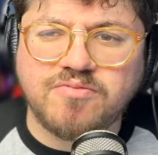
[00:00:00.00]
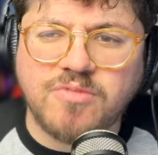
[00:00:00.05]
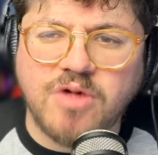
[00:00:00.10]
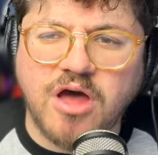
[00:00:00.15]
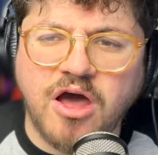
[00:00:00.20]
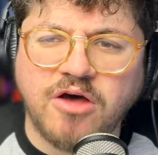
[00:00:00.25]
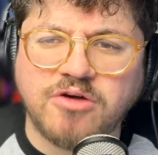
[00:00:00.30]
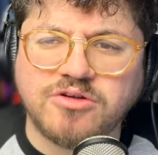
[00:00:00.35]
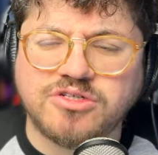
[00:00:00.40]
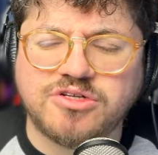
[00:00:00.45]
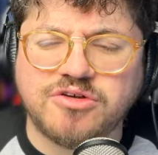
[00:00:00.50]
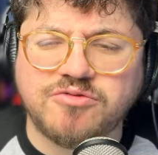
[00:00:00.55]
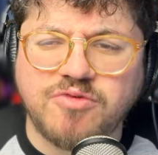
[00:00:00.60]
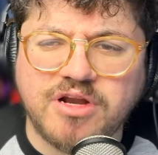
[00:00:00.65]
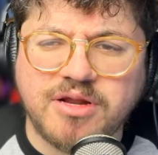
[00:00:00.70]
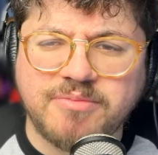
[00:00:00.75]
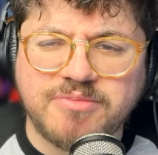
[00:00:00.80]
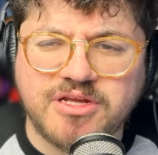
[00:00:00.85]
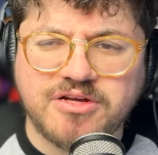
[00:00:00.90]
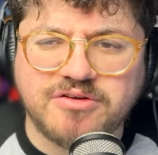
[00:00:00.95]
Oh, so
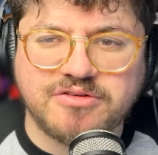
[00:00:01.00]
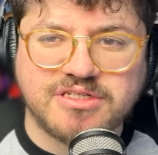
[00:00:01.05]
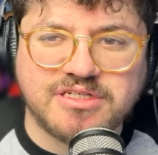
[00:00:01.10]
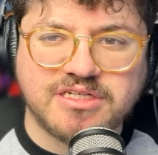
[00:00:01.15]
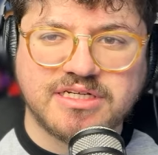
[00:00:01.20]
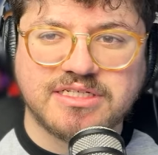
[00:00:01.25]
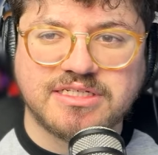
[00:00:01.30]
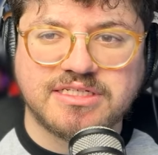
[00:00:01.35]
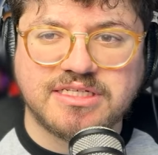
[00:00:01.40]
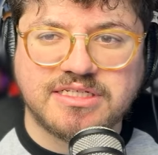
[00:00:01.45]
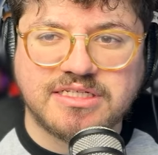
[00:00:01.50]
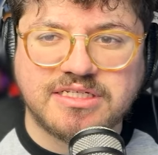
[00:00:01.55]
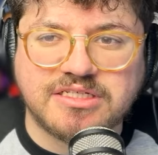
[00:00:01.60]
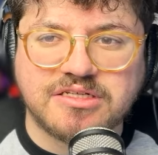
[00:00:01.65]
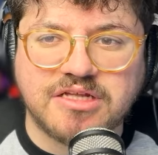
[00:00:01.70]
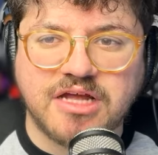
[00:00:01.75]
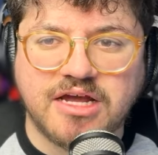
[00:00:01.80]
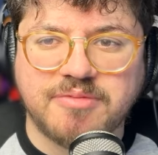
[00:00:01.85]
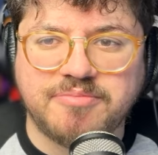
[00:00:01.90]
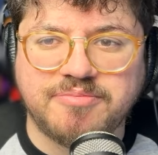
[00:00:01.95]
what I'm noticing is this
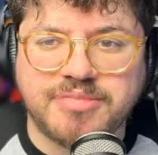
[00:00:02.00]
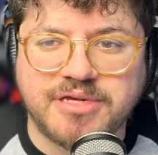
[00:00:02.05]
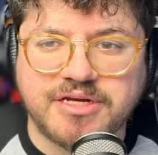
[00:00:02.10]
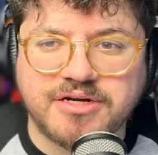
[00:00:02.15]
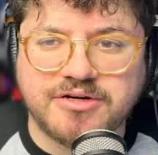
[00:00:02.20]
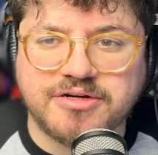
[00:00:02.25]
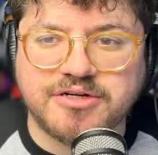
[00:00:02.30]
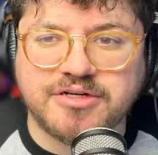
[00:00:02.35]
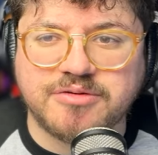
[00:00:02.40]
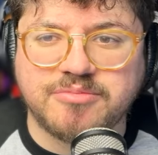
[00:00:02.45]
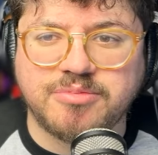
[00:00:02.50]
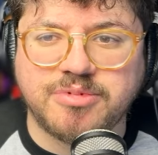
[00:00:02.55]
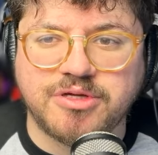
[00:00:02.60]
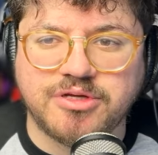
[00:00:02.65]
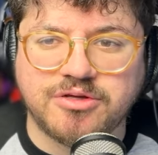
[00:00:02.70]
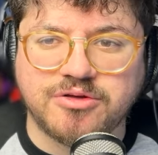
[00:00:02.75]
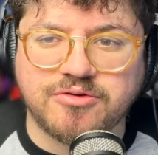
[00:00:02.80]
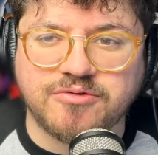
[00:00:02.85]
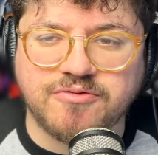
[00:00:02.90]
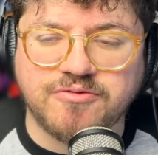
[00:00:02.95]
is not a period
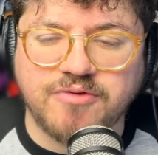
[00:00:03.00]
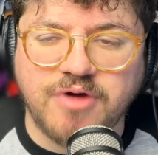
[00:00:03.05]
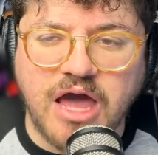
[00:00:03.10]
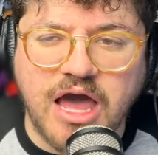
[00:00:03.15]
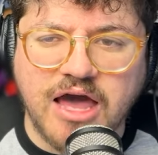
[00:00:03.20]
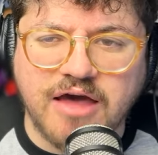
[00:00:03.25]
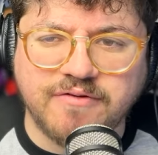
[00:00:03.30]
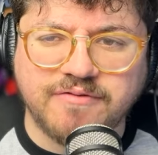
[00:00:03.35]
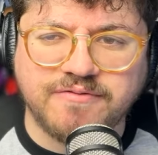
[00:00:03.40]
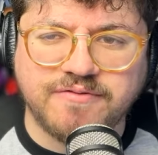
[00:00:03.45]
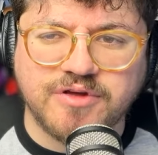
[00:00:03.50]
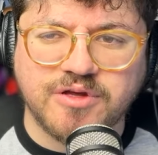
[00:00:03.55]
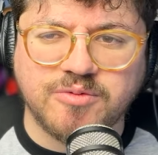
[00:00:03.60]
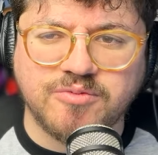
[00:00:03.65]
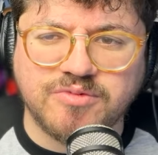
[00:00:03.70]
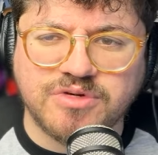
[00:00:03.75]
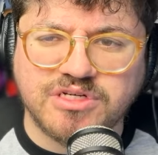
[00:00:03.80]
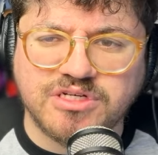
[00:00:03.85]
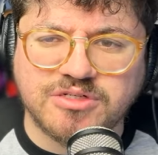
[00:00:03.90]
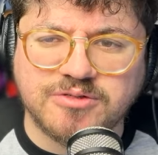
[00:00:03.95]
pill uh,
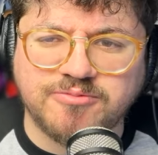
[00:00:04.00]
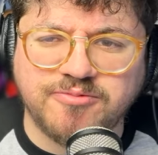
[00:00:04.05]
film, which is